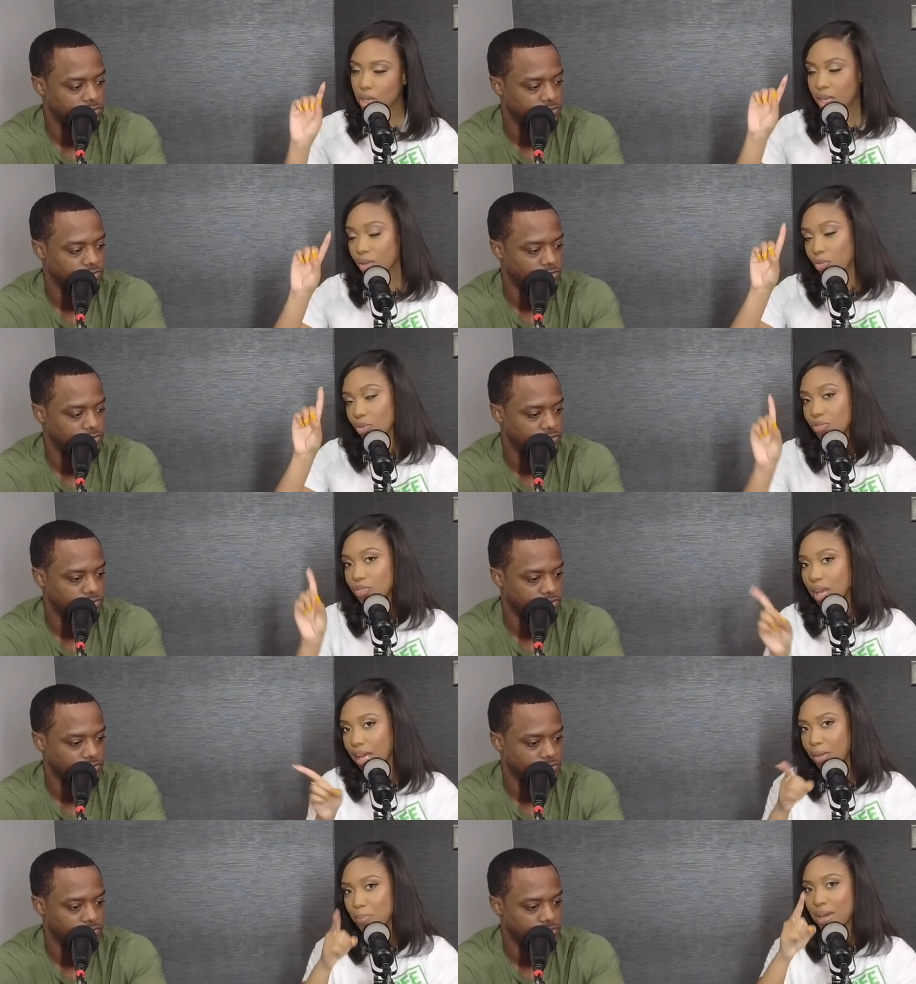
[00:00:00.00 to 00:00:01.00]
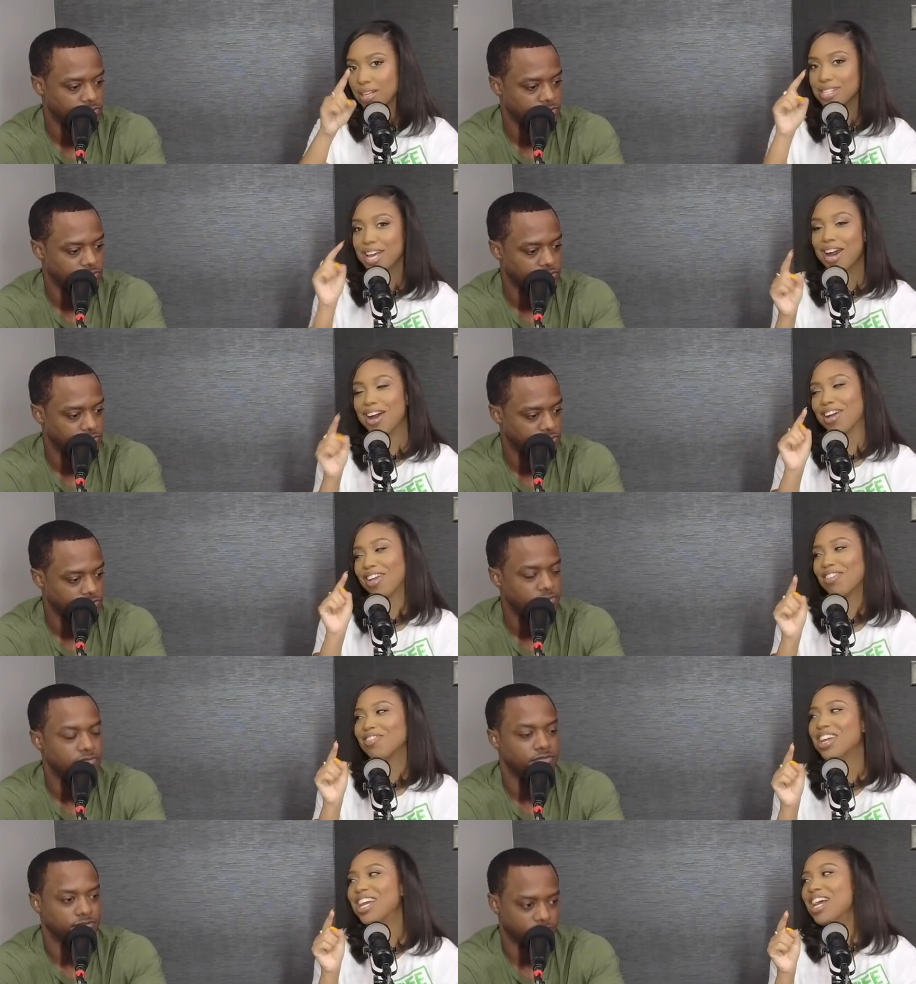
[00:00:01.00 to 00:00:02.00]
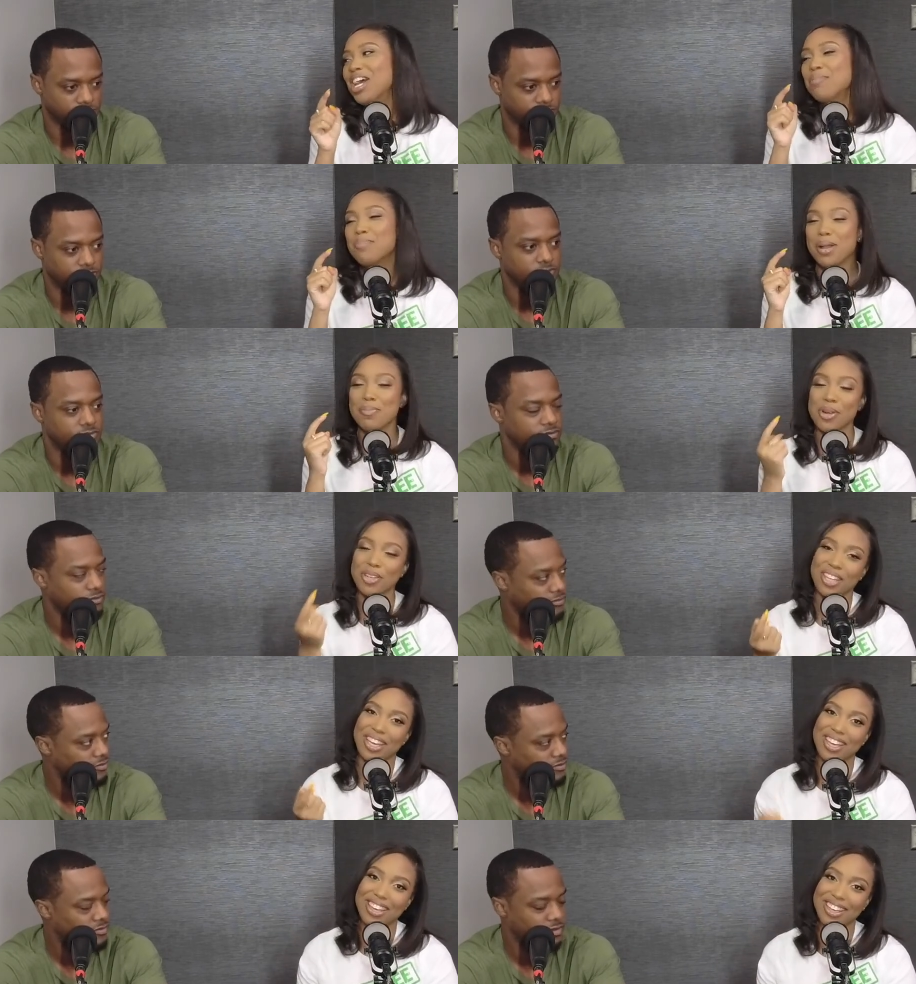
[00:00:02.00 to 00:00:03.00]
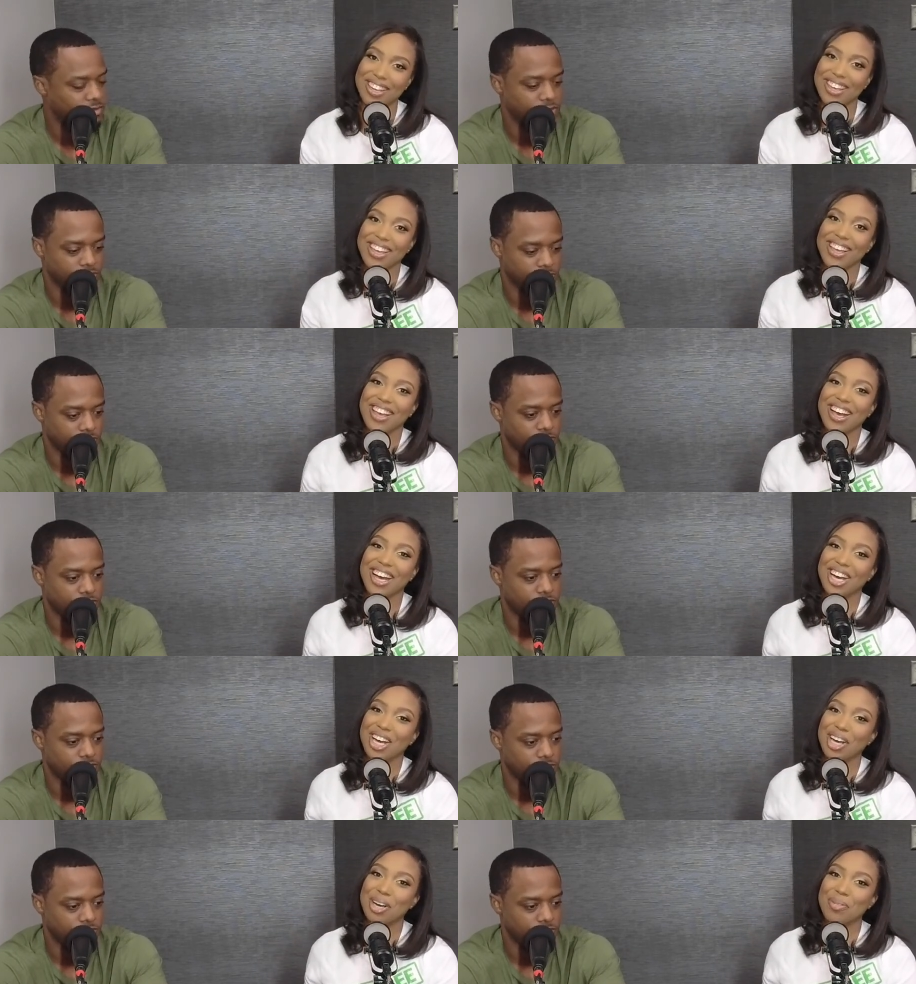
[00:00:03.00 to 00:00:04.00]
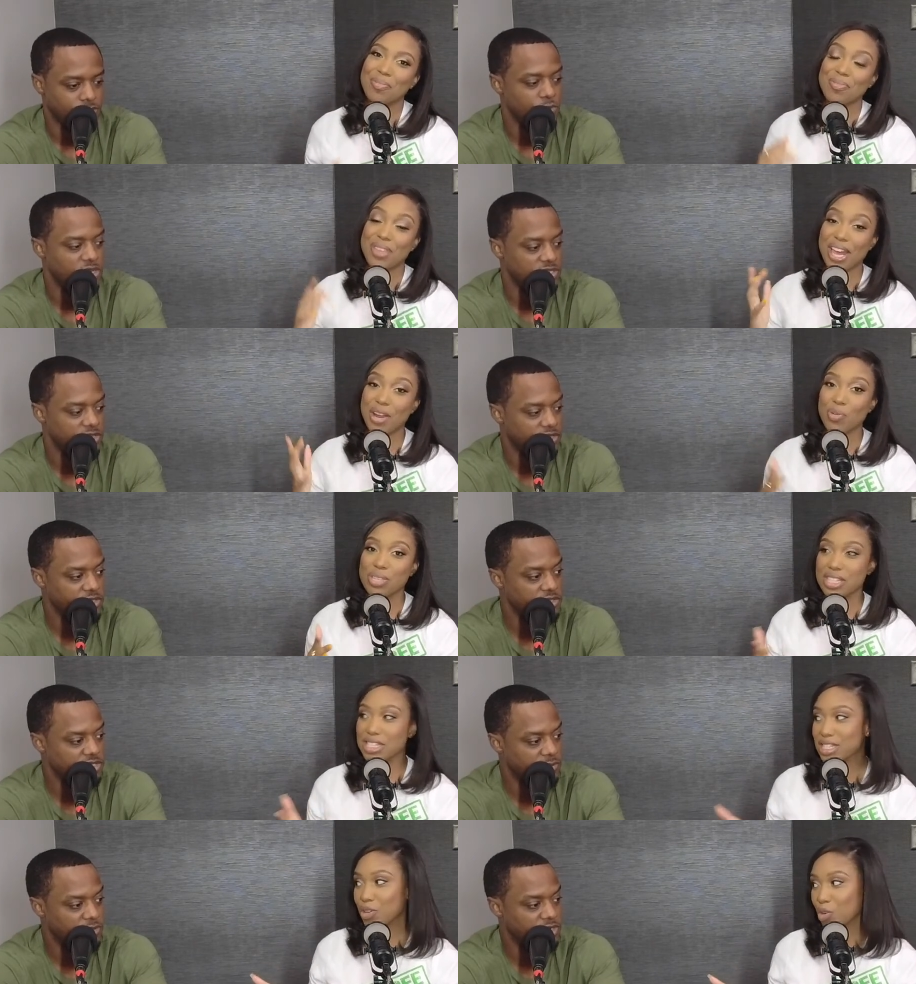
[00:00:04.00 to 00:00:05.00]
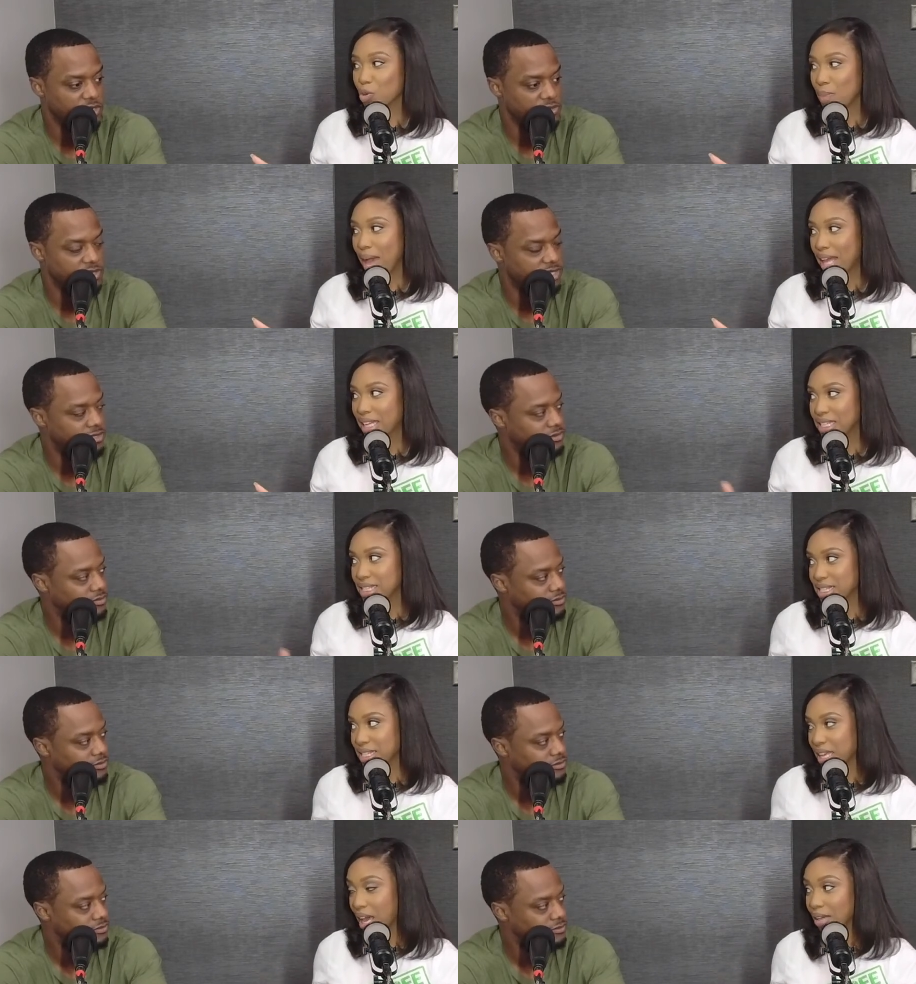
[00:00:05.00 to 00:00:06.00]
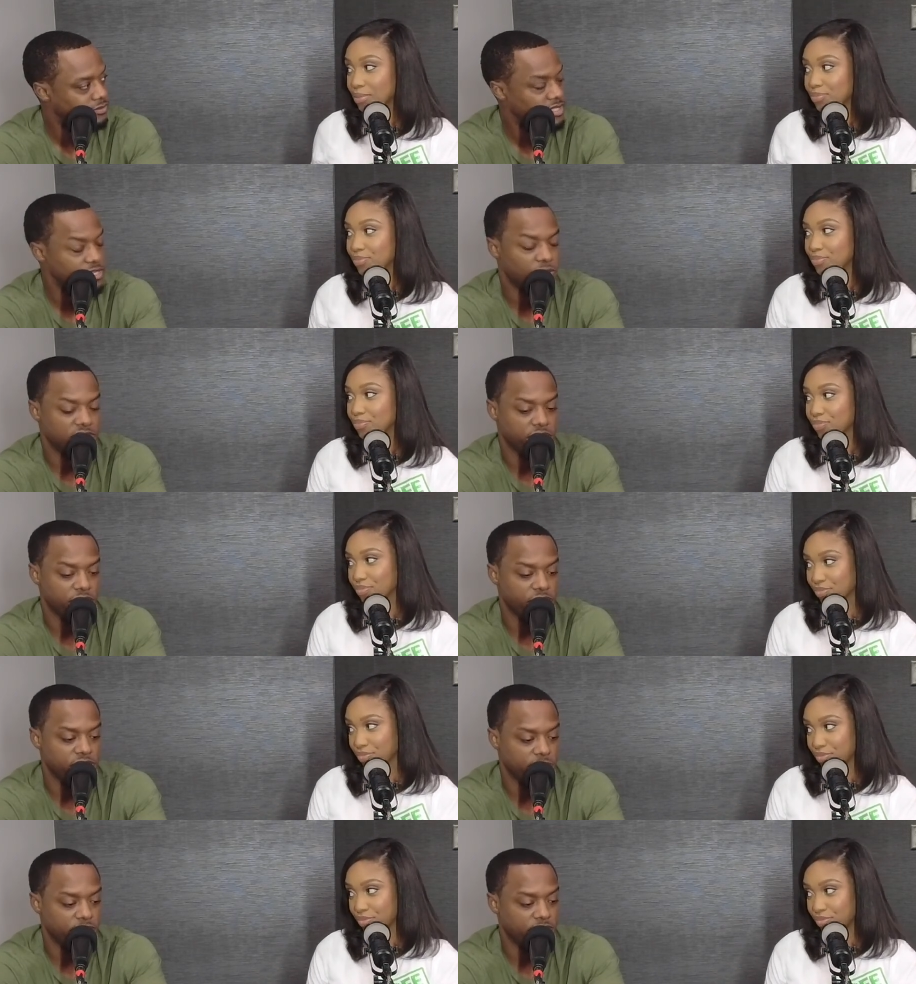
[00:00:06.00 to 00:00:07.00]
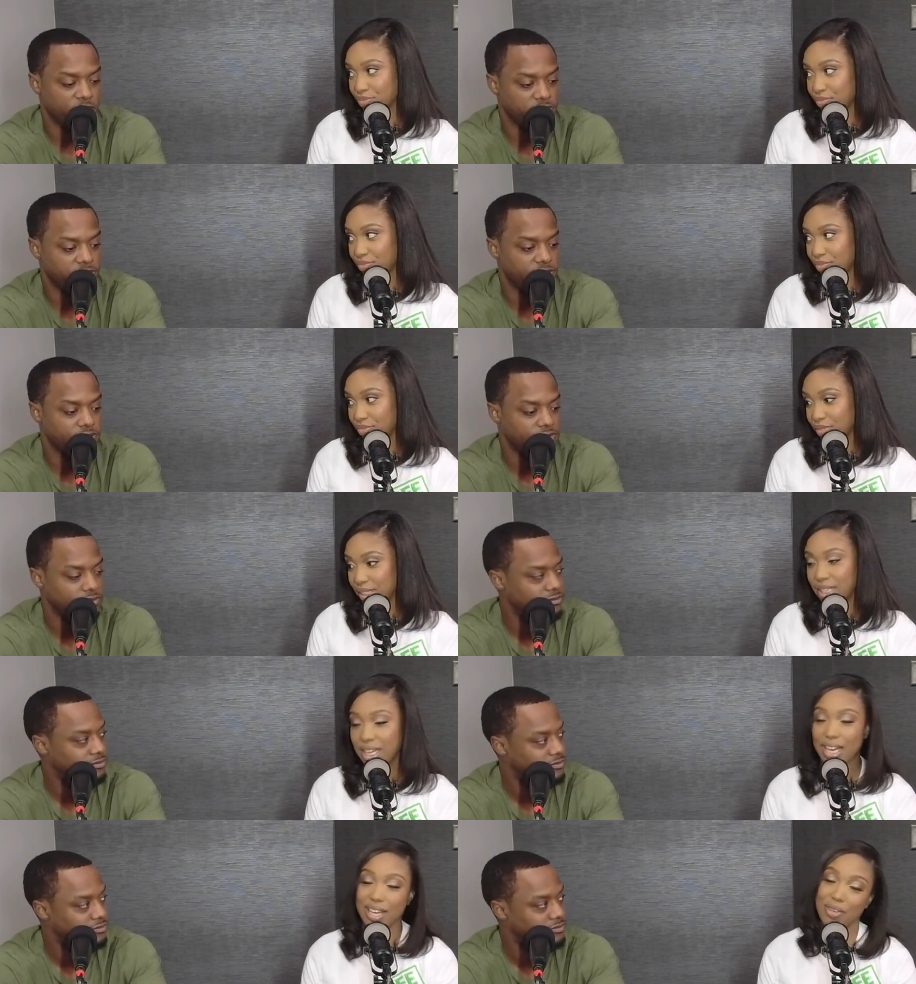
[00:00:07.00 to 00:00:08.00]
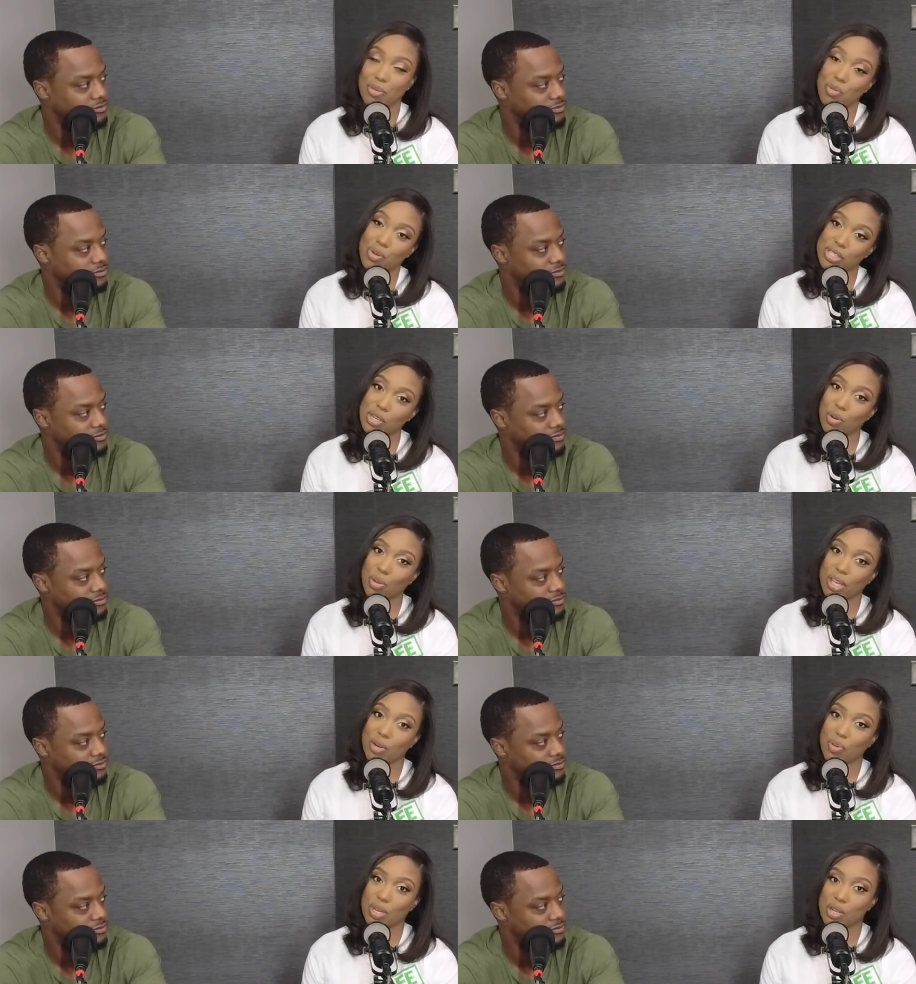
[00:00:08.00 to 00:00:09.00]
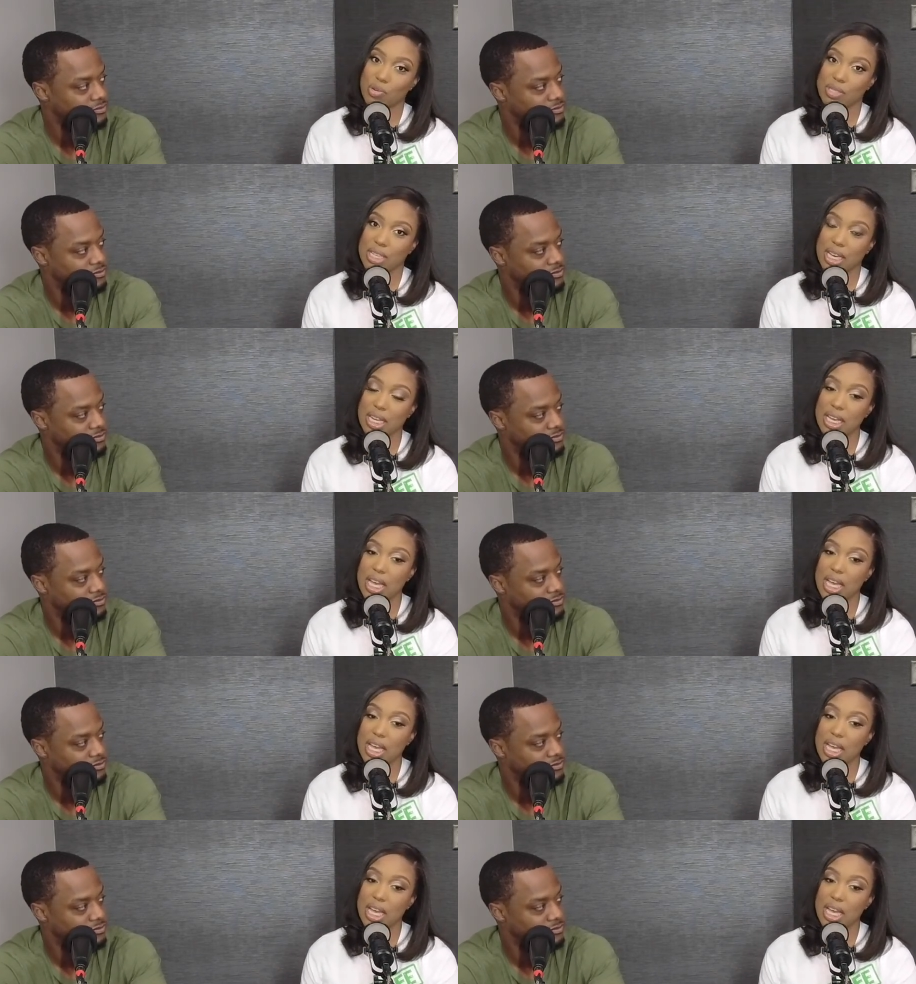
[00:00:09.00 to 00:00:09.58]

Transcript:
Speaker 1: can reflect by the time my birthday hit that
Speaker 2: it was a zero balance. Huh? So you wanted to go to Houston with no debt.
Speaker 1: Yeah, we wanted to go there with no debt.